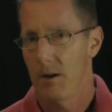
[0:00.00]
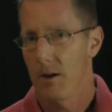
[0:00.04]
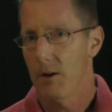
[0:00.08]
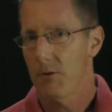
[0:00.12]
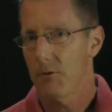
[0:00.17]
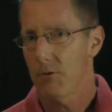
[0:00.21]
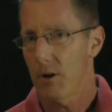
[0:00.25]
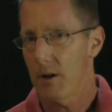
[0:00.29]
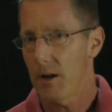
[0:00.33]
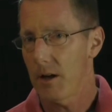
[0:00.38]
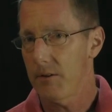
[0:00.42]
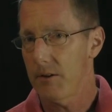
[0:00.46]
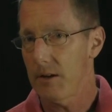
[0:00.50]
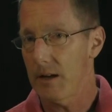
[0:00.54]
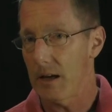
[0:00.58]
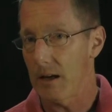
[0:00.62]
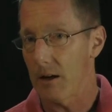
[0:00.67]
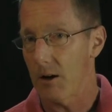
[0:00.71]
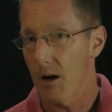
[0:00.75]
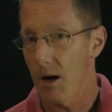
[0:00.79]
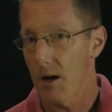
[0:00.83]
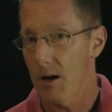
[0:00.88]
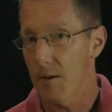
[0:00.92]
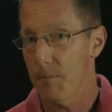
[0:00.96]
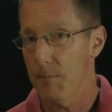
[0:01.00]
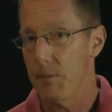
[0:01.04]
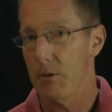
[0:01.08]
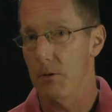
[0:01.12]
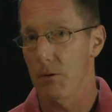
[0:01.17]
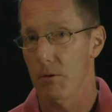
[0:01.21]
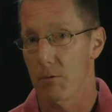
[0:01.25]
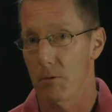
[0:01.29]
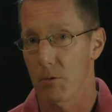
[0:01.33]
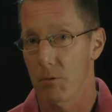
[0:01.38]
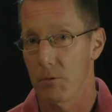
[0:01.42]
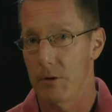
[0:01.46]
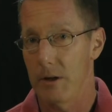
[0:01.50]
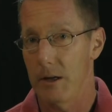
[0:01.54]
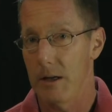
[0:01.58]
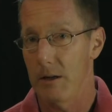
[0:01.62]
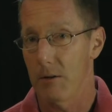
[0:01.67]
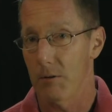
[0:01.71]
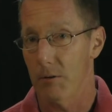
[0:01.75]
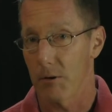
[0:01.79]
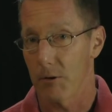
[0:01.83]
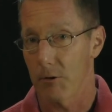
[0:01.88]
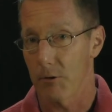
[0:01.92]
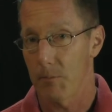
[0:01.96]
Try not to get caught up into a
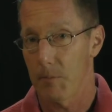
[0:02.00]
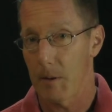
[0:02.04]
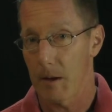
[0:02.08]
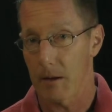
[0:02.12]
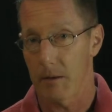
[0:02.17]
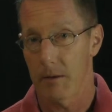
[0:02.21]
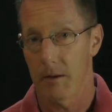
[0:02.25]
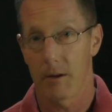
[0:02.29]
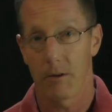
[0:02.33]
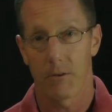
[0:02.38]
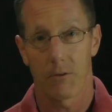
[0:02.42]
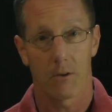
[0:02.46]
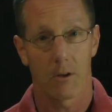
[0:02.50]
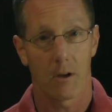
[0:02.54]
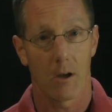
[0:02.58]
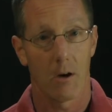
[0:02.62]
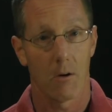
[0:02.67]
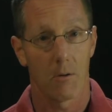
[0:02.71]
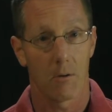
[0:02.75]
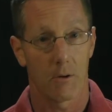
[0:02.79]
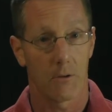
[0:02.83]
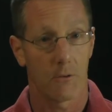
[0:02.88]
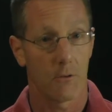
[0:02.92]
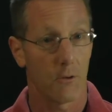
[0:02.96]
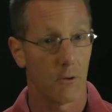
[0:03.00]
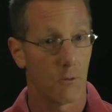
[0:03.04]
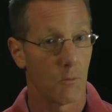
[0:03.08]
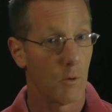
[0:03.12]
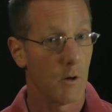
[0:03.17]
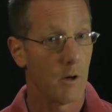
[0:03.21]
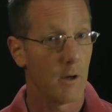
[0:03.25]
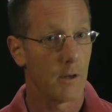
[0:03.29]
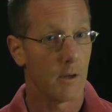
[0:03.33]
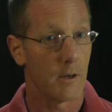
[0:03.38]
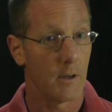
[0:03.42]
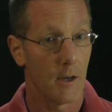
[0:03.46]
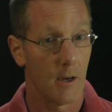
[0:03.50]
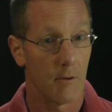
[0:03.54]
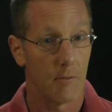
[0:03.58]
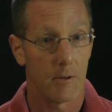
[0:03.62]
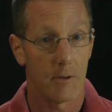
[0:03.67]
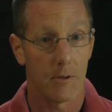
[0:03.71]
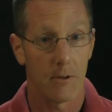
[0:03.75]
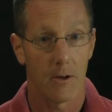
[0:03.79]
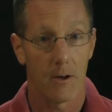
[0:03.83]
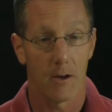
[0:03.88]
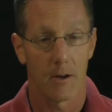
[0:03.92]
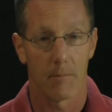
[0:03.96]
routine or expect things to go in a certain way every
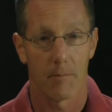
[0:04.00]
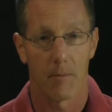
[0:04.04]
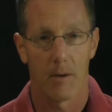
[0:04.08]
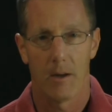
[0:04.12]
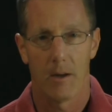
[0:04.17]
time.